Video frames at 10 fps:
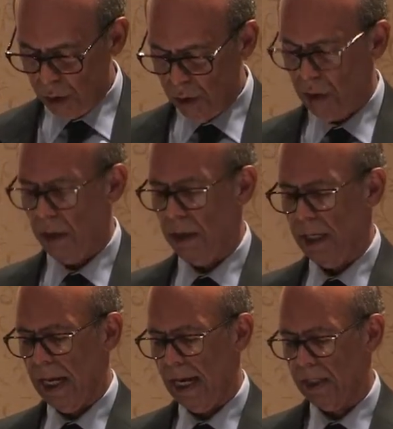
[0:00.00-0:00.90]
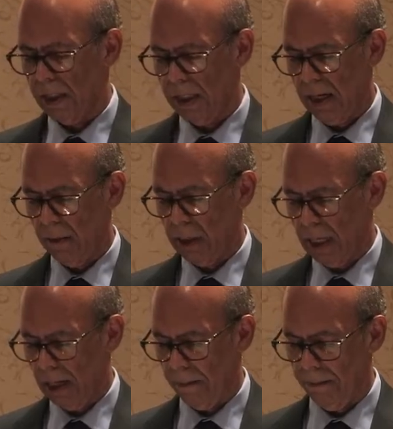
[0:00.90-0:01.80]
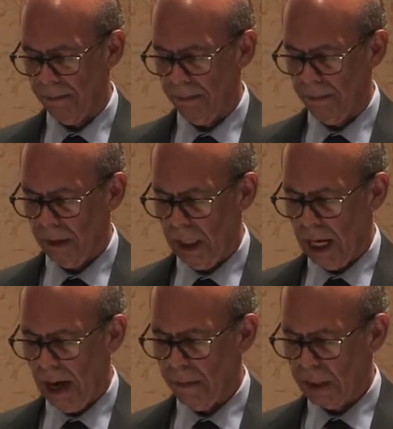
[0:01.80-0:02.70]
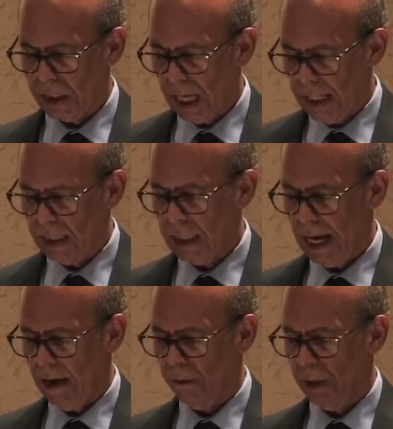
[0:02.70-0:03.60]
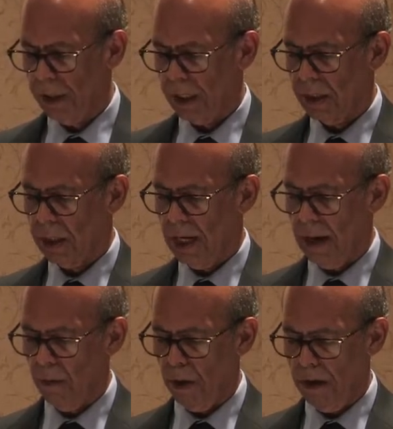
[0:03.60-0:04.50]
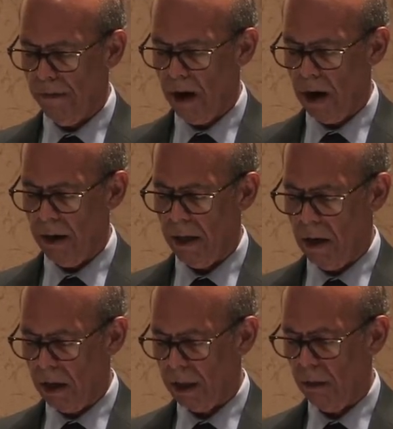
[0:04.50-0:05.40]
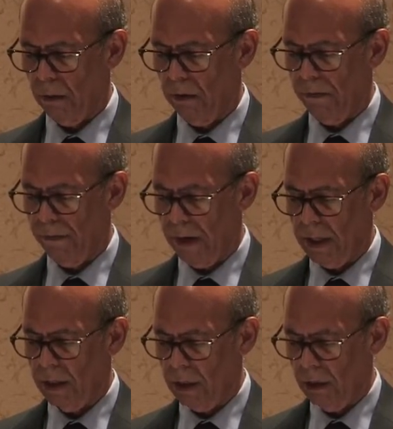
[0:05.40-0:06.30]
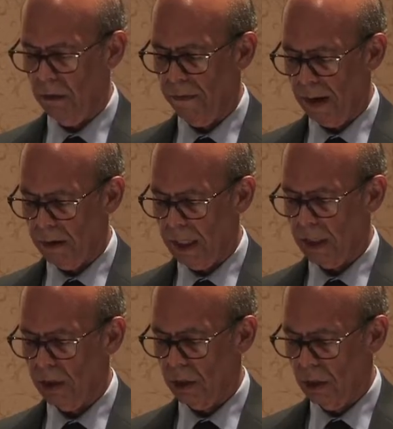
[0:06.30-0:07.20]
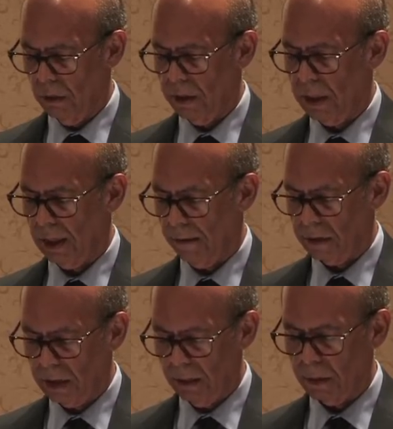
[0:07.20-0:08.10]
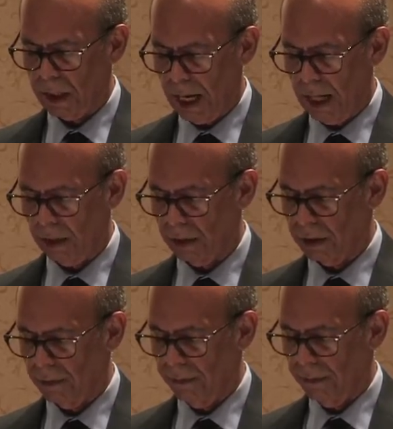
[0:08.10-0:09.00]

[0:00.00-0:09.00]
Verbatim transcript: do good at the same time. I'm excited to have with us tonight one of our inaugural Fund 2 Foundation UNCF STEM scholars,